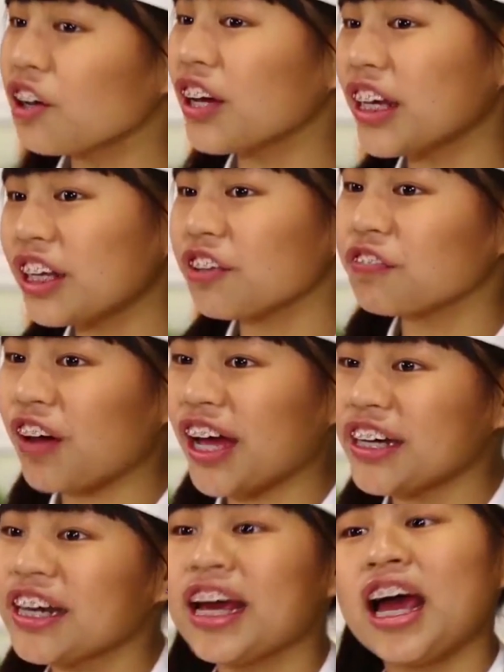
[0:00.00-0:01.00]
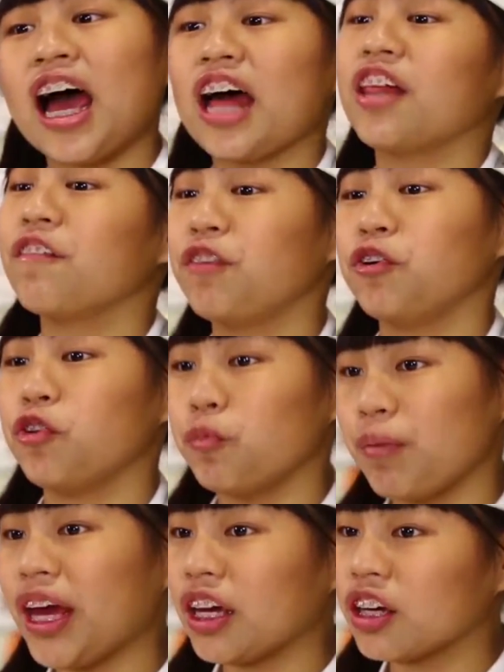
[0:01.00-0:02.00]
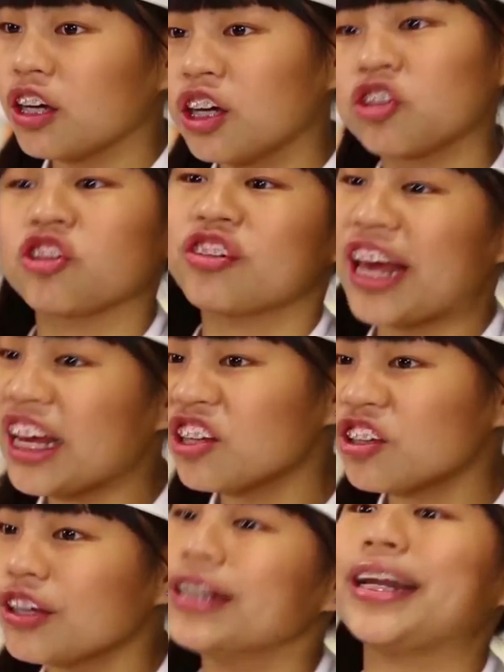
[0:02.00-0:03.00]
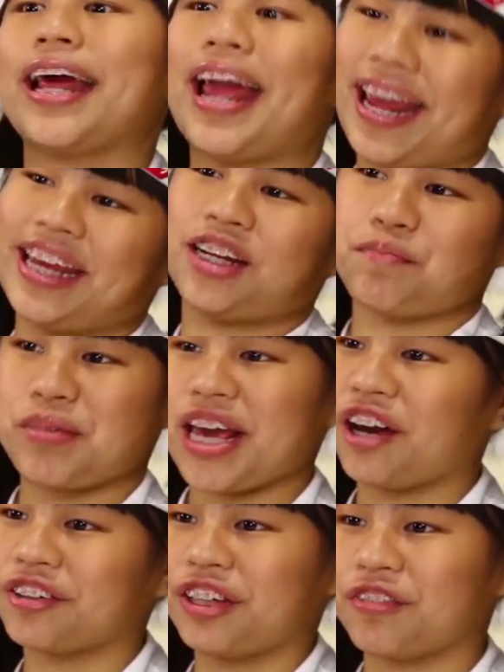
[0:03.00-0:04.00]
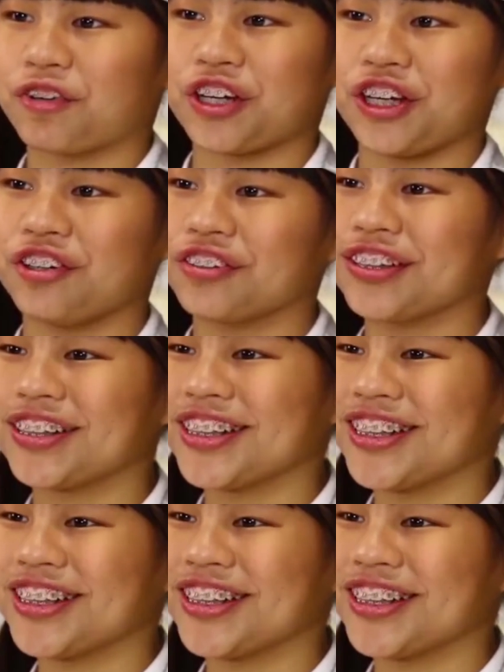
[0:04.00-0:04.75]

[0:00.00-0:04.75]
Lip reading: Cooking is fun, and the food you make should taste good and be healthy for you.